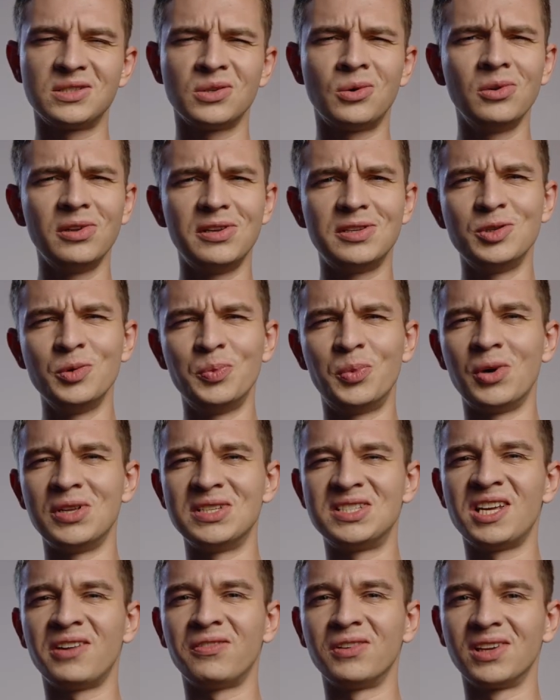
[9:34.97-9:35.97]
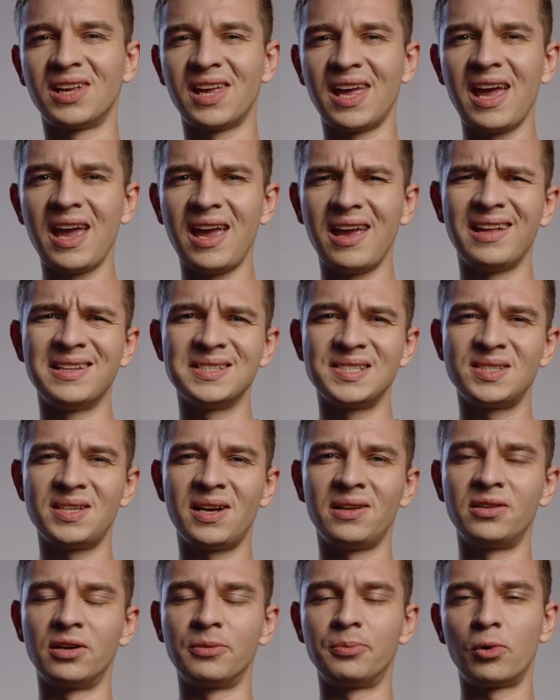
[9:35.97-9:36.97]
only 2.7K in
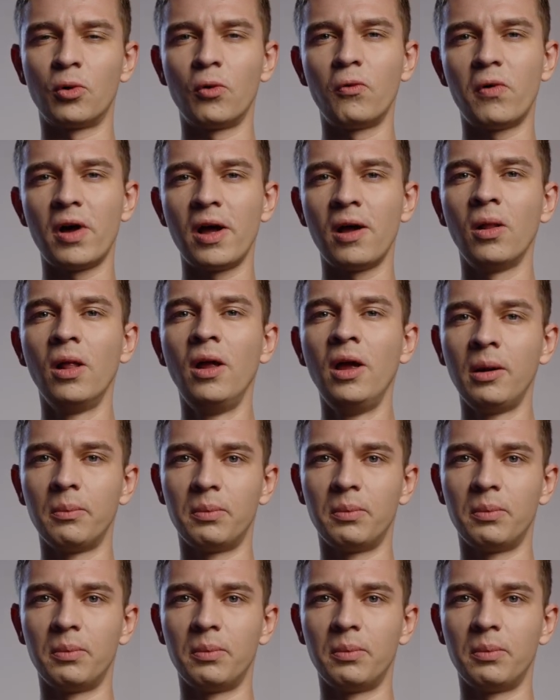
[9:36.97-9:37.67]
standard profile,